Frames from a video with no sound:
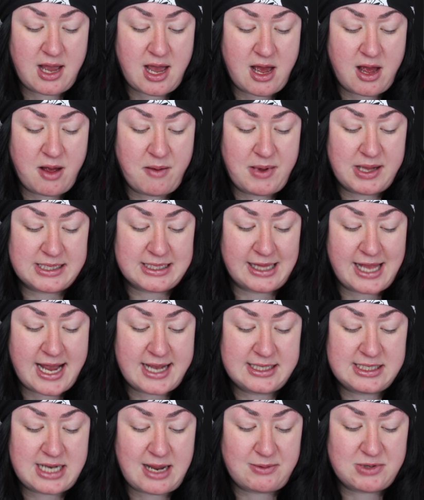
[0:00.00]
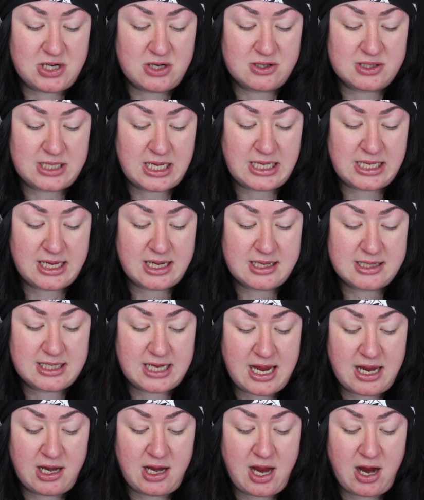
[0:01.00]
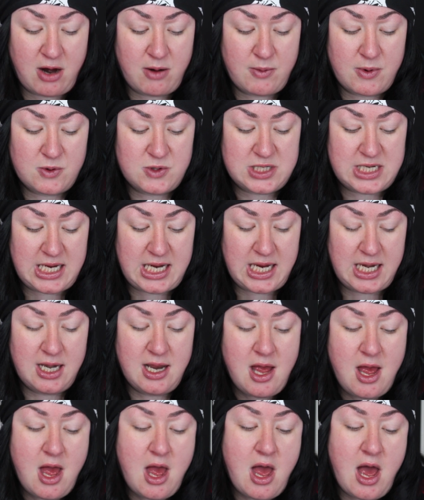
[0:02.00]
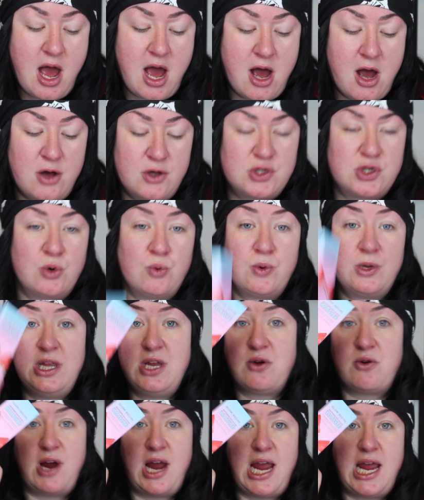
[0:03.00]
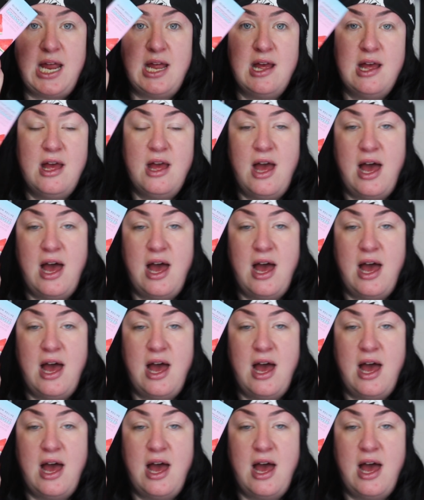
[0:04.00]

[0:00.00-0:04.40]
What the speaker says: as last step to your skincare routine. So really great.